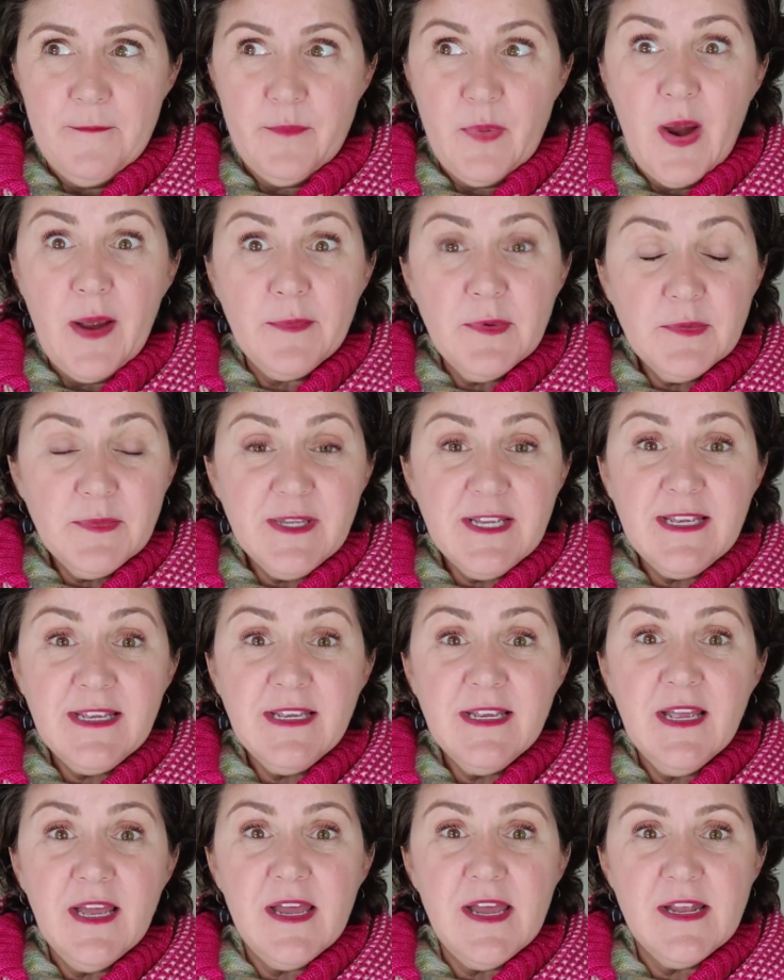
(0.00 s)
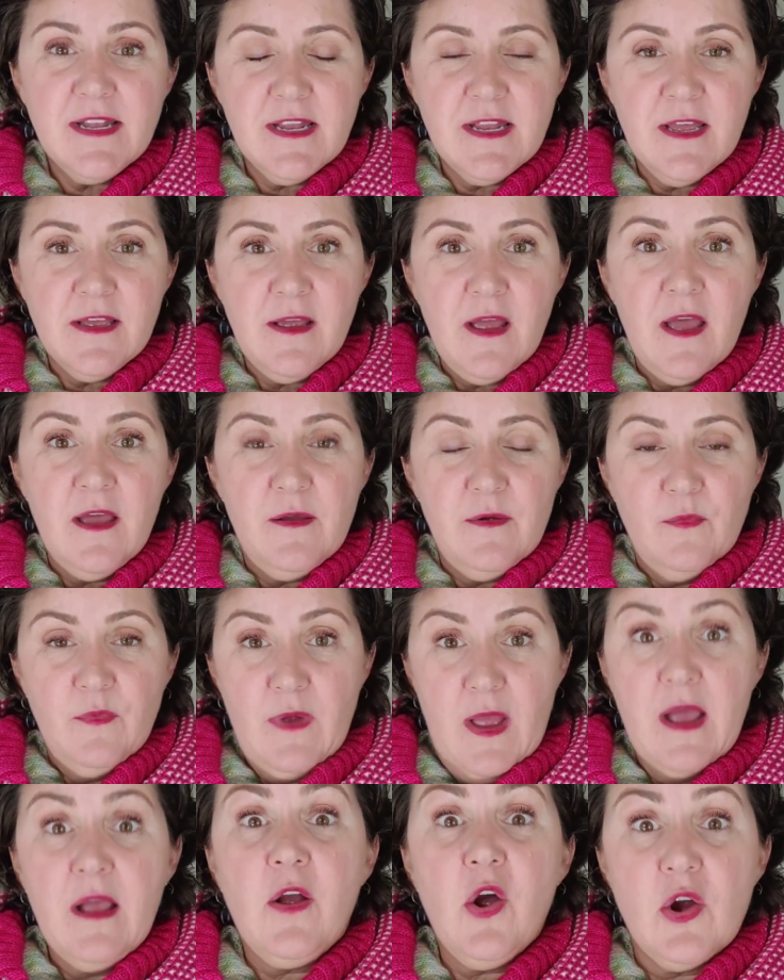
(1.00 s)
Probably
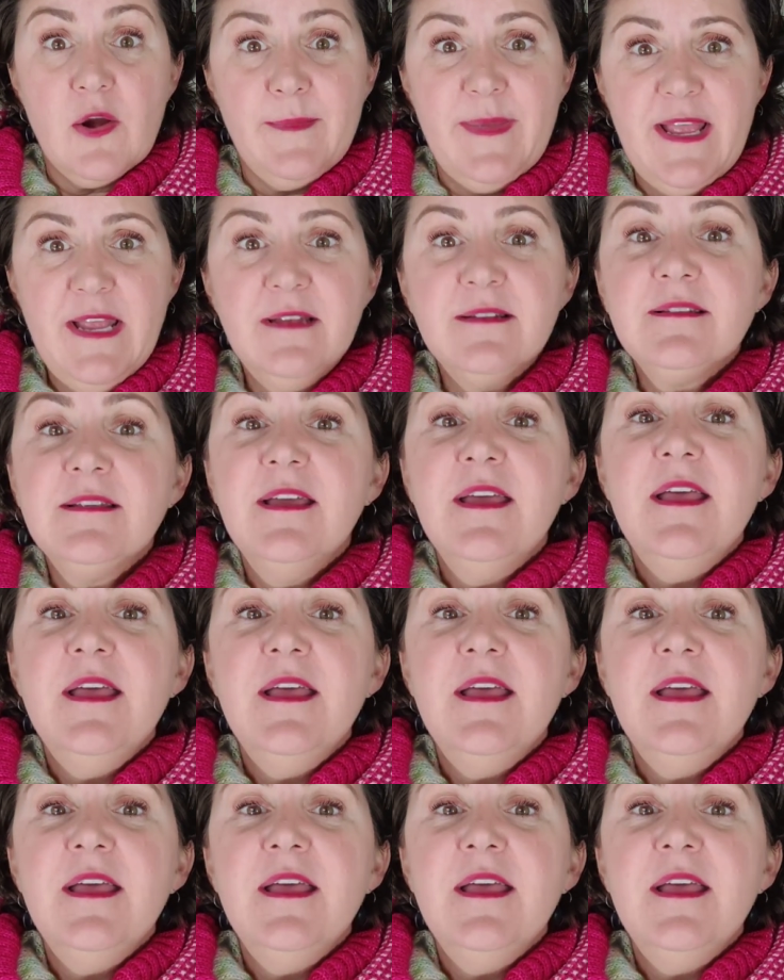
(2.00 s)
a garment,